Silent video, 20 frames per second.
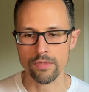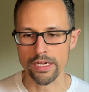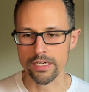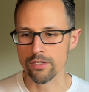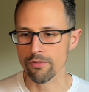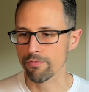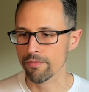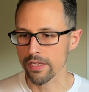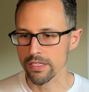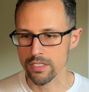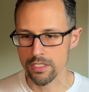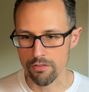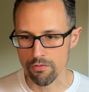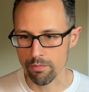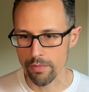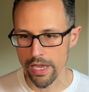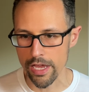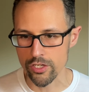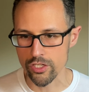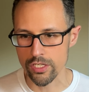defensive
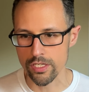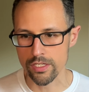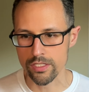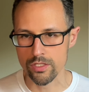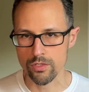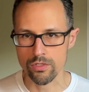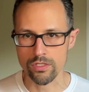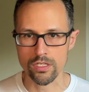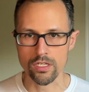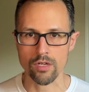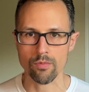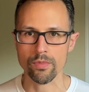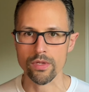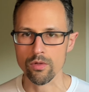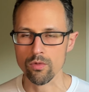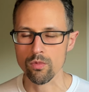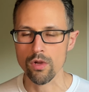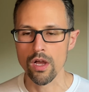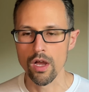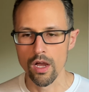magics, who's going to
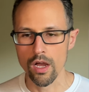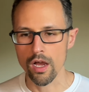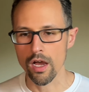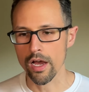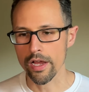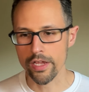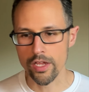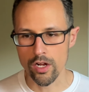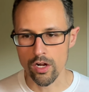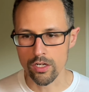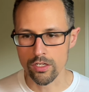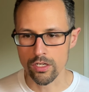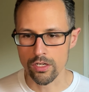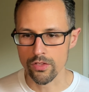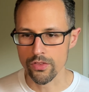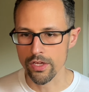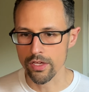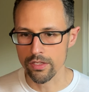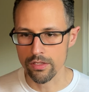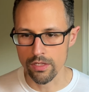be a character
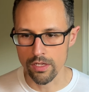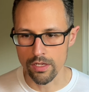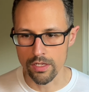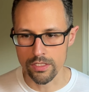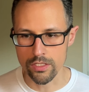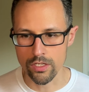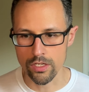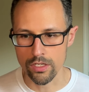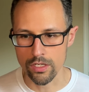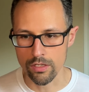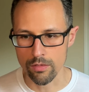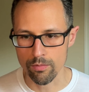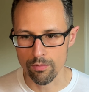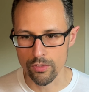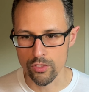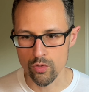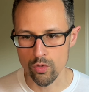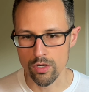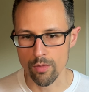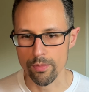that is going
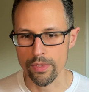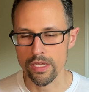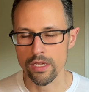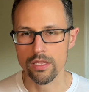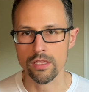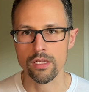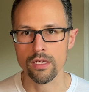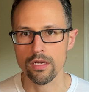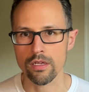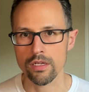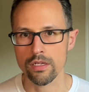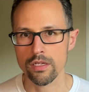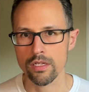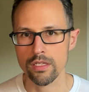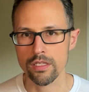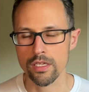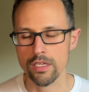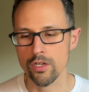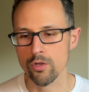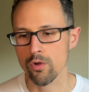to sort of be in
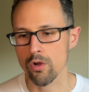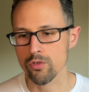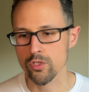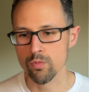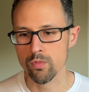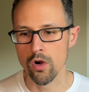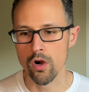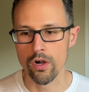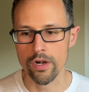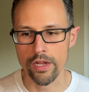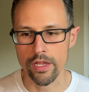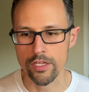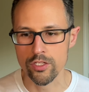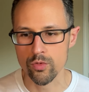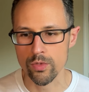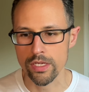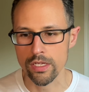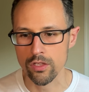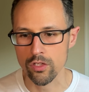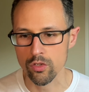the hero's party as
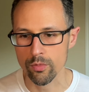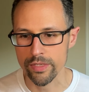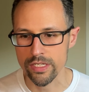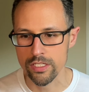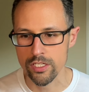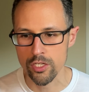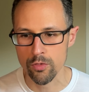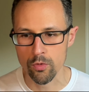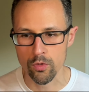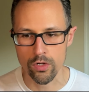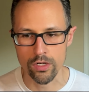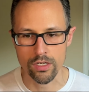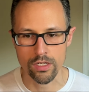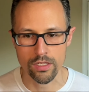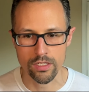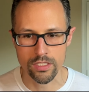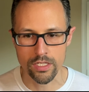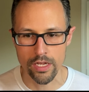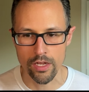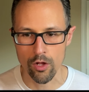we get a little bit deeper into
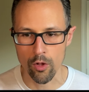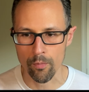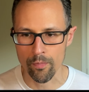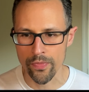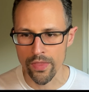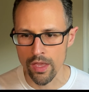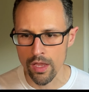the tale.